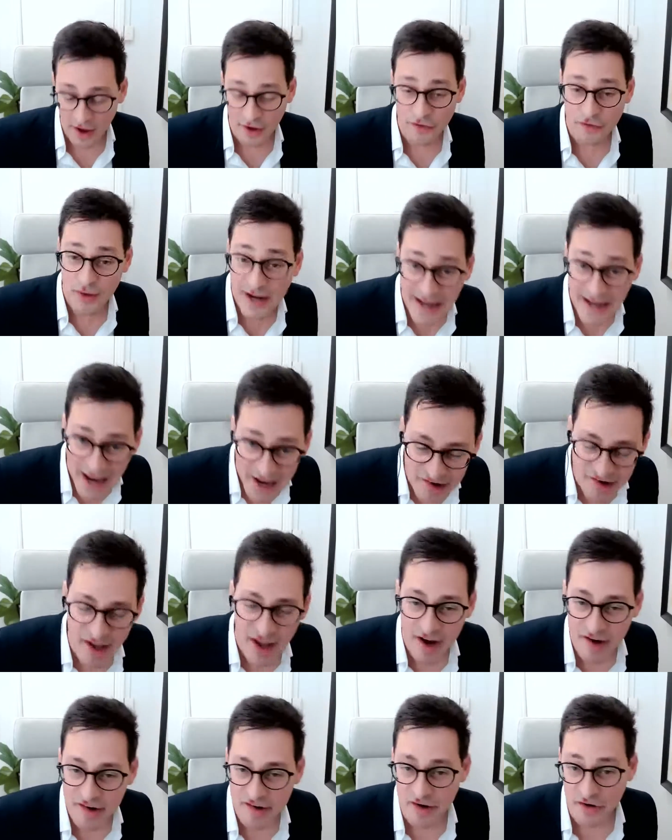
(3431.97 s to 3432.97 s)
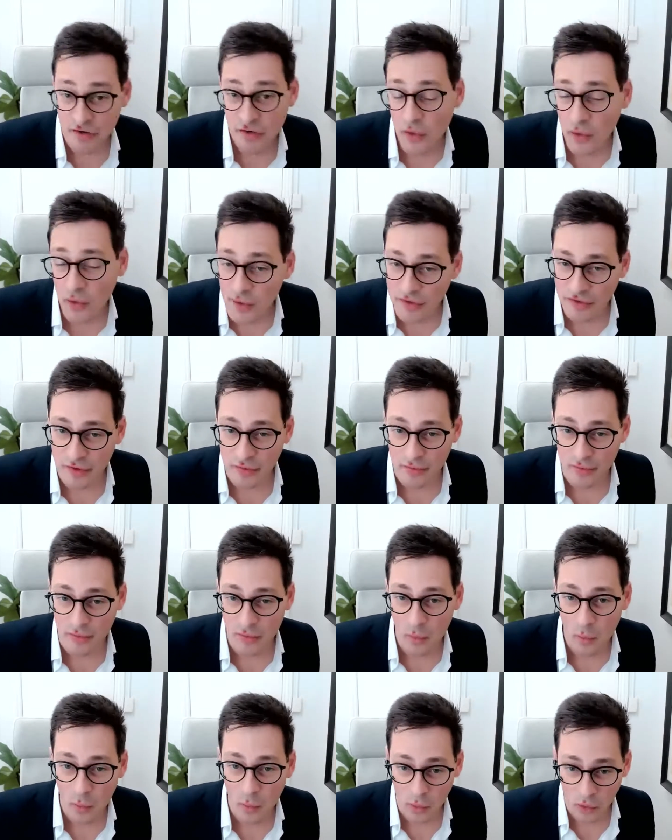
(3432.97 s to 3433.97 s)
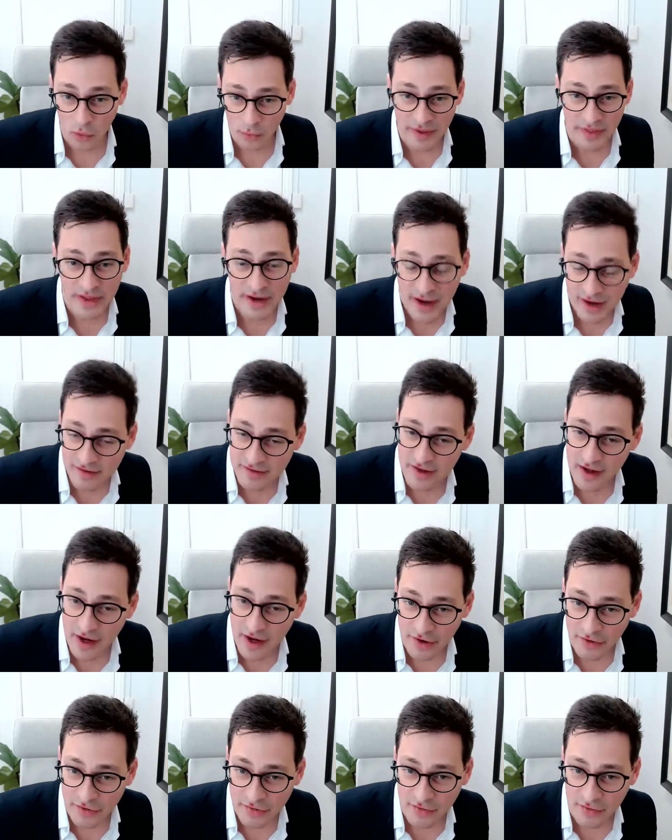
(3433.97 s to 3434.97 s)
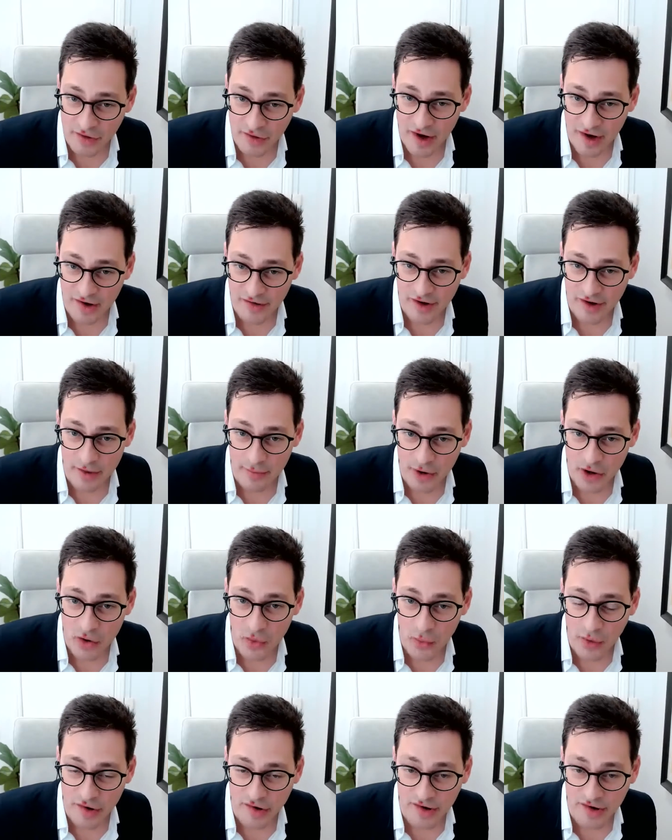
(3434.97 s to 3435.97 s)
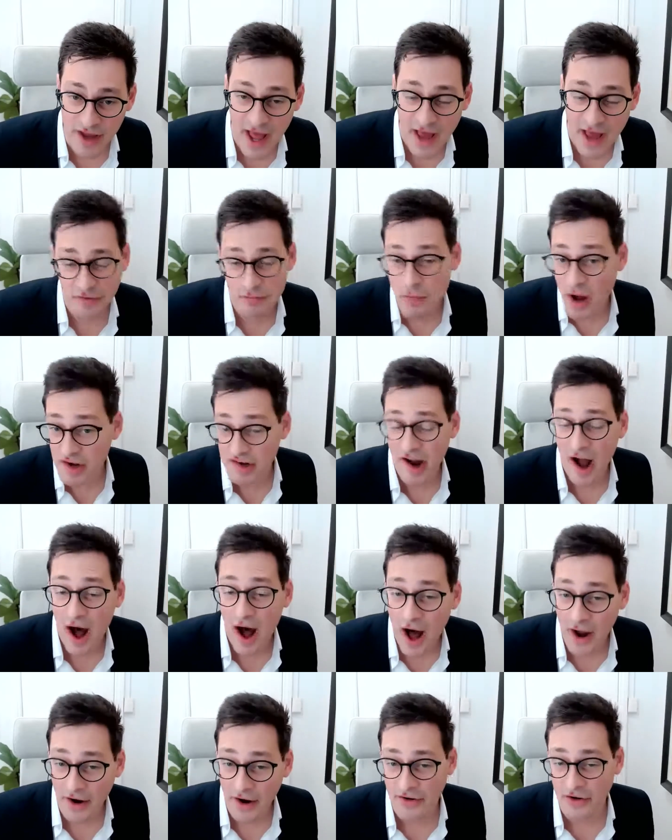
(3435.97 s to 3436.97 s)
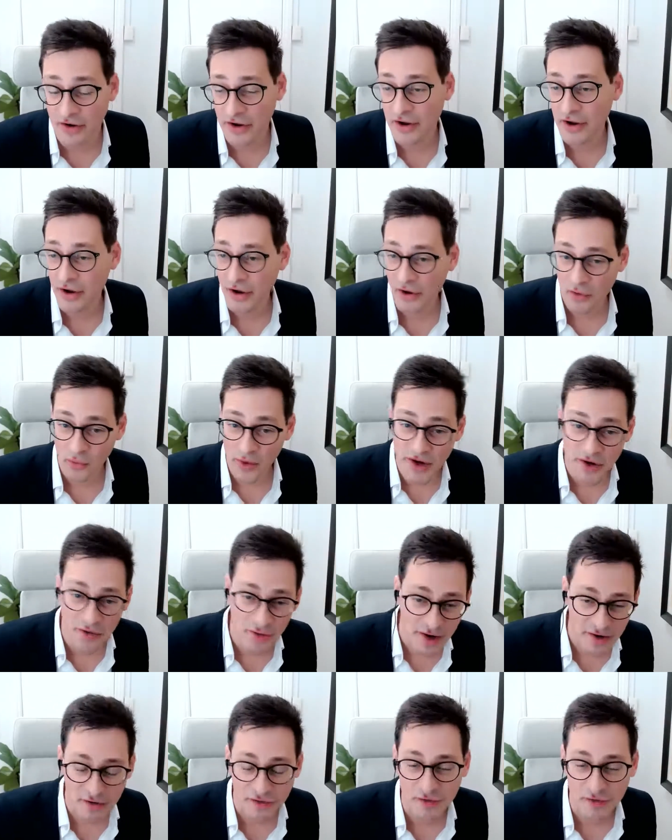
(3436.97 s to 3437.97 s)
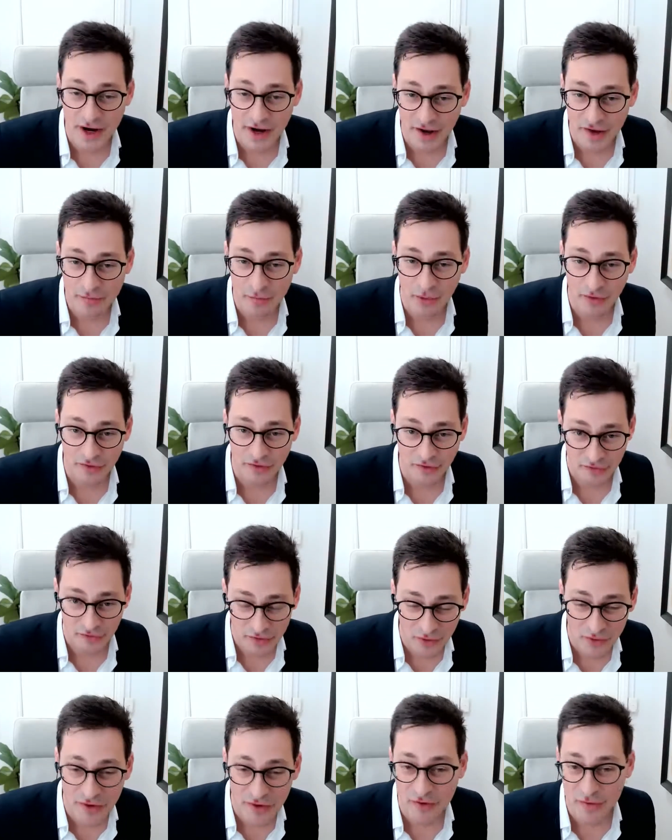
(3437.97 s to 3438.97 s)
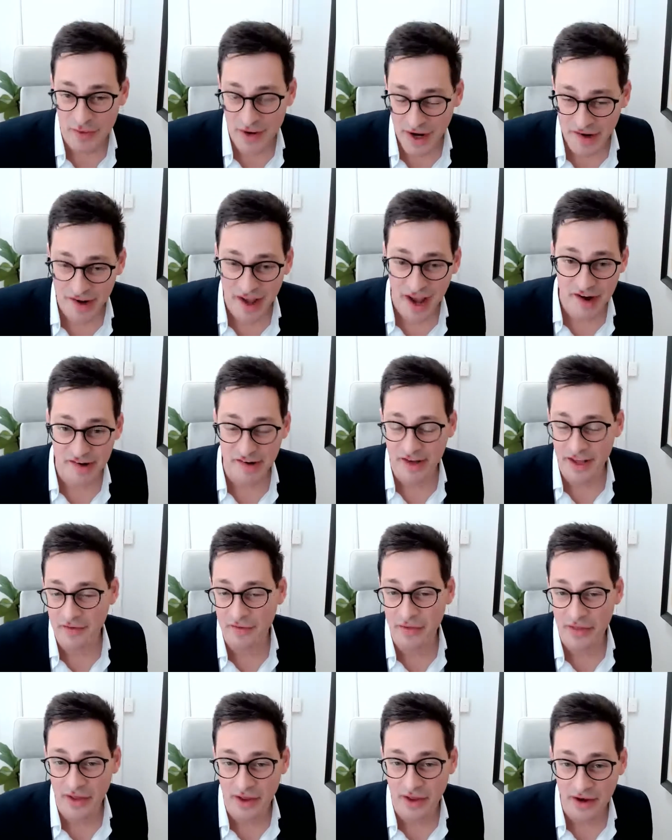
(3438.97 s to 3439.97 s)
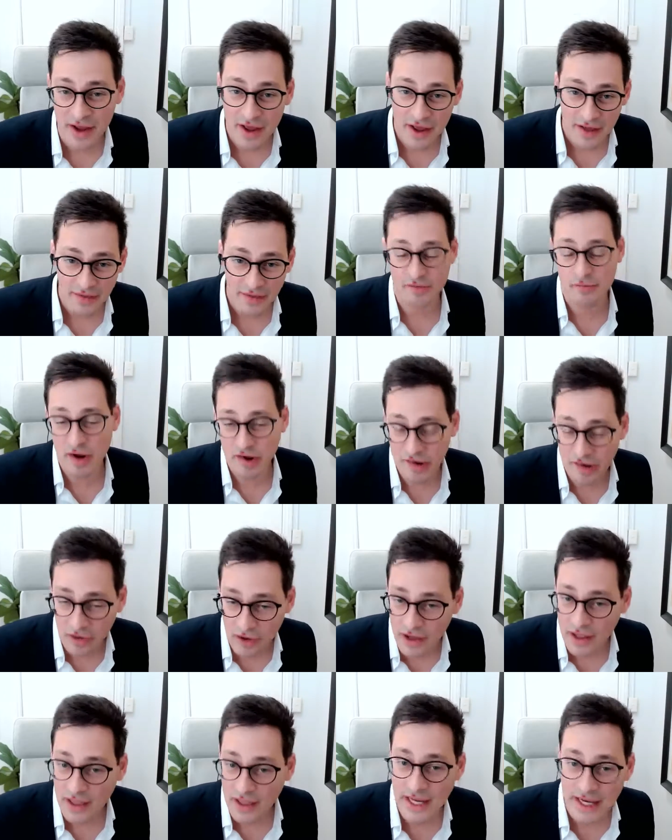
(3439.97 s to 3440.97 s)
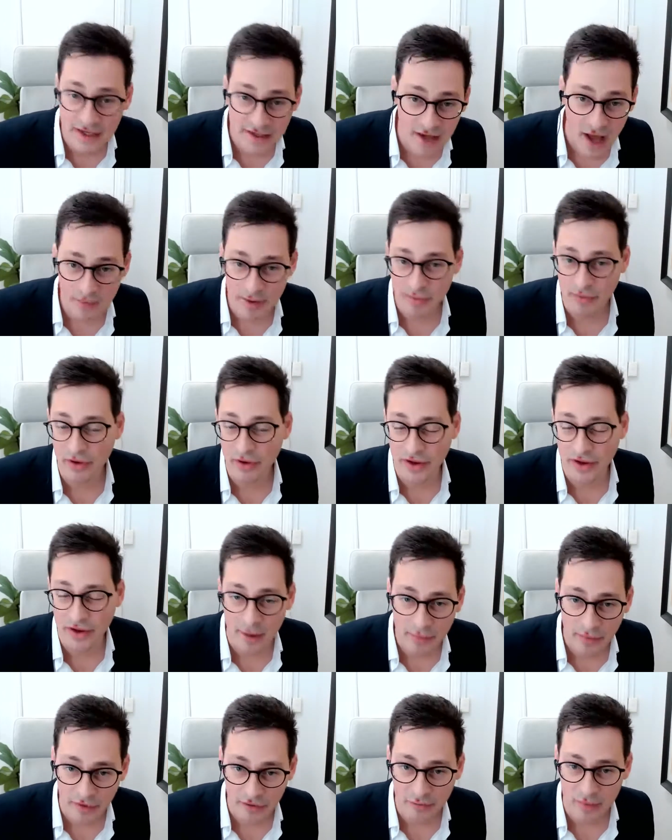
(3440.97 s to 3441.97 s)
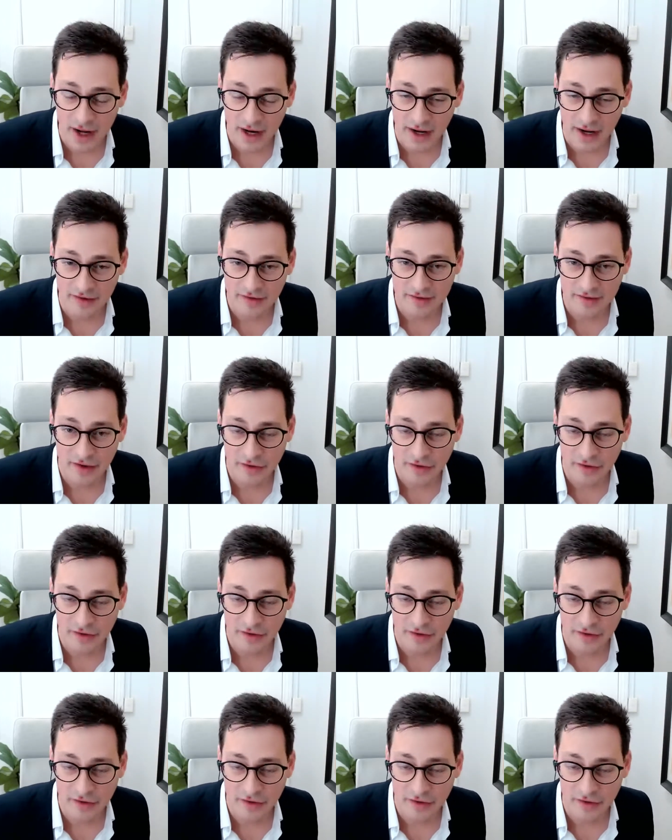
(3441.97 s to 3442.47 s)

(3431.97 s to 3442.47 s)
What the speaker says: Australian education and tourism will be the next targets for China's economic coercion. And it's much harder to redirect Australian exports of tourism and education, given that there's much longer lead time in building up those markets.